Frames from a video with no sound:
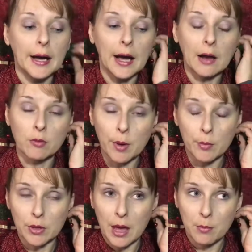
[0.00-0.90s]
I
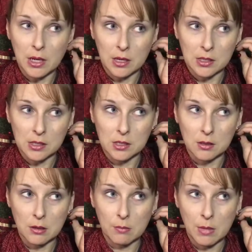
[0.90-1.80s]
remember that because
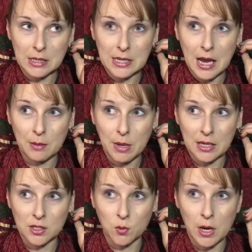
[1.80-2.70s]
my dad
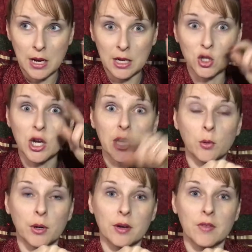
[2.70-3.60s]
passed away in
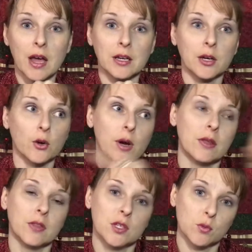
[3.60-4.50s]
January of that year,
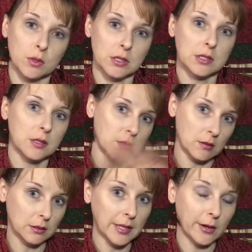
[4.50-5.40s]
and this was
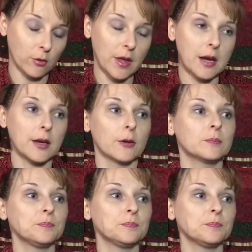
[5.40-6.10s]
later that year.